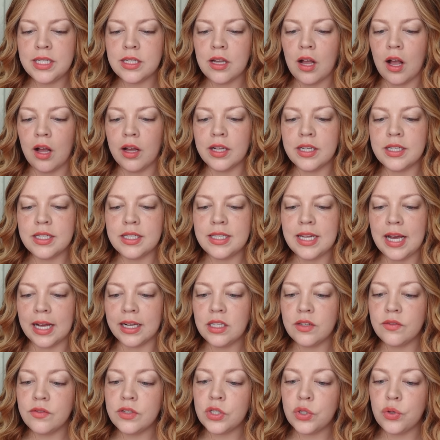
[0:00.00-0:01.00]
saga,
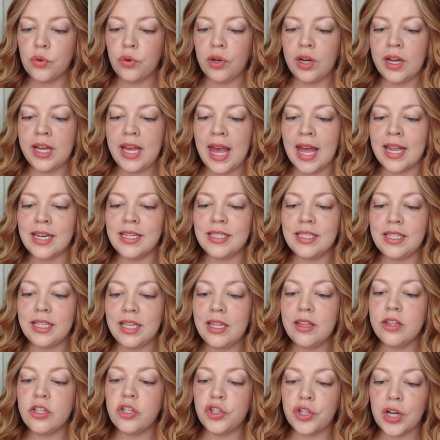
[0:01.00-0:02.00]
detective story, and
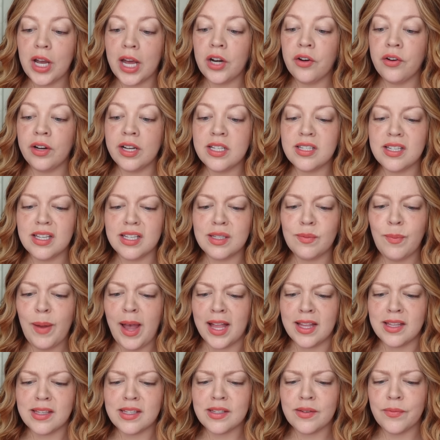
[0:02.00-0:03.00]
teeth-chattering
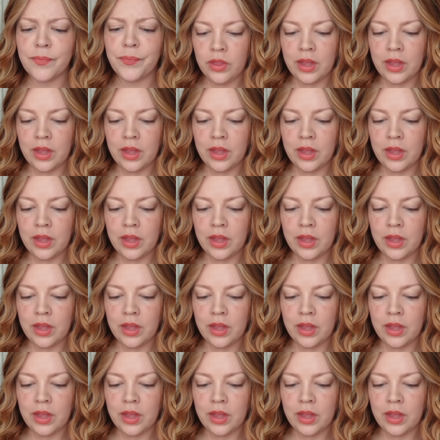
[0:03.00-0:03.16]
suspense.